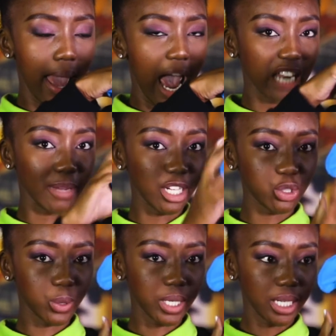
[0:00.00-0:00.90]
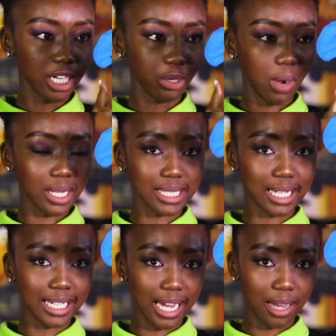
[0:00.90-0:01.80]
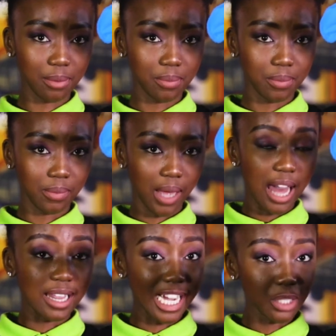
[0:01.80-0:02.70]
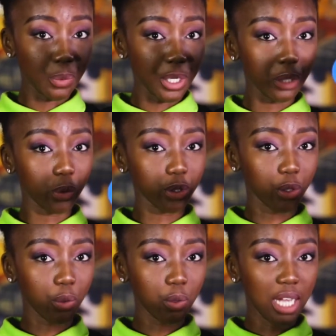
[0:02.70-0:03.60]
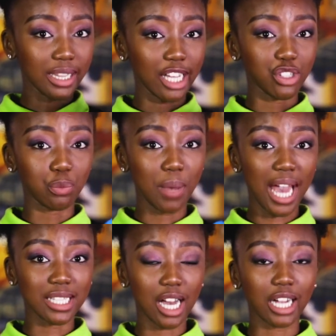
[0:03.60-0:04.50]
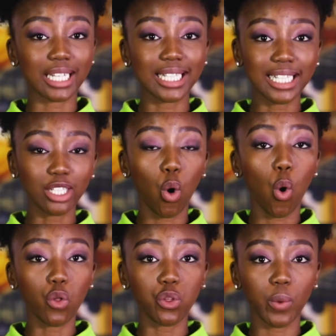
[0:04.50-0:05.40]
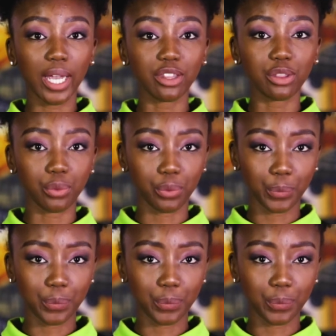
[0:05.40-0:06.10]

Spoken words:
and make sure it runs clear. That way you will know that your pads are clean all the way through.